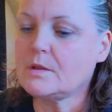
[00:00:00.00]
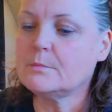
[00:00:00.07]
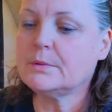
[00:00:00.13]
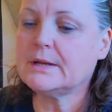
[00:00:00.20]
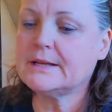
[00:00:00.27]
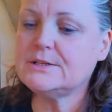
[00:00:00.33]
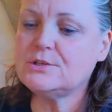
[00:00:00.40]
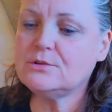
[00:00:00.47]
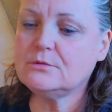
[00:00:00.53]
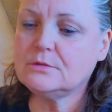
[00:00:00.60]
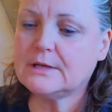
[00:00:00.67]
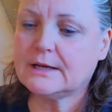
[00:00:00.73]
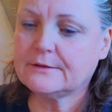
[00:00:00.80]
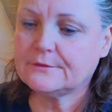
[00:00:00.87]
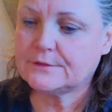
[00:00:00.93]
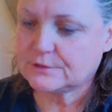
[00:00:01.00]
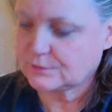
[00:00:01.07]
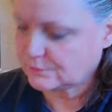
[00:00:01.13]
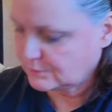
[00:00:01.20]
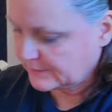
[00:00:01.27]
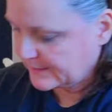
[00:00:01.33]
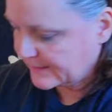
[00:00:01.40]
But I do have
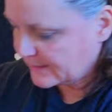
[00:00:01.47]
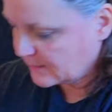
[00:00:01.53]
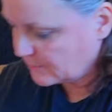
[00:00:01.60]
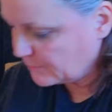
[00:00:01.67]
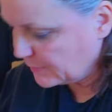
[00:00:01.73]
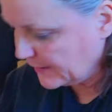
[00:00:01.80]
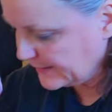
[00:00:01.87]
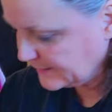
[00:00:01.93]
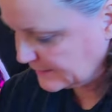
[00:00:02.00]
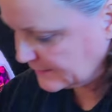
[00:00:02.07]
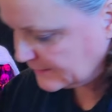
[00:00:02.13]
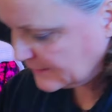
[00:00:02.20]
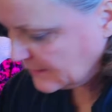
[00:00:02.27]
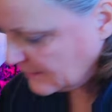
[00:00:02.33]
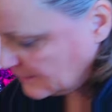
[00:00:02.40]
to get a button